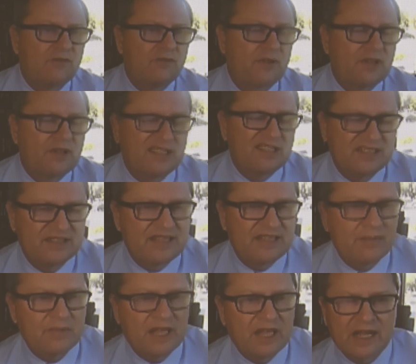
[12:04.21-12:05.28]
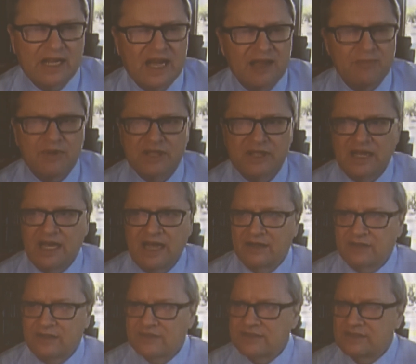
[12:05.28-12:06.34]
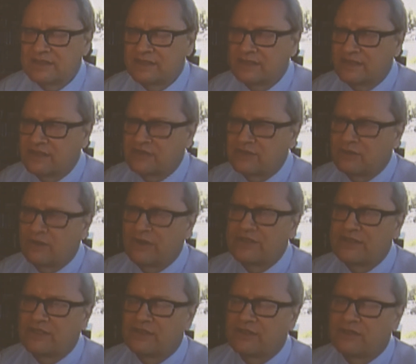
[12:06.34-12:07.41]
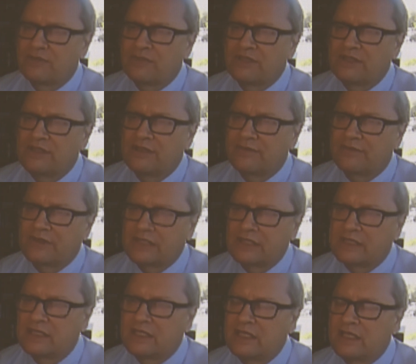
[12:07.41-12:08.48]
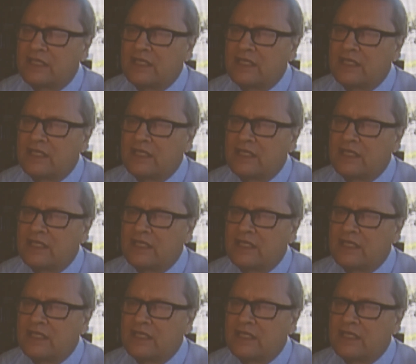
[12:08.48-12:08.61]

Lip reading: For the stem-like hypocotyls, the story is a little bit different.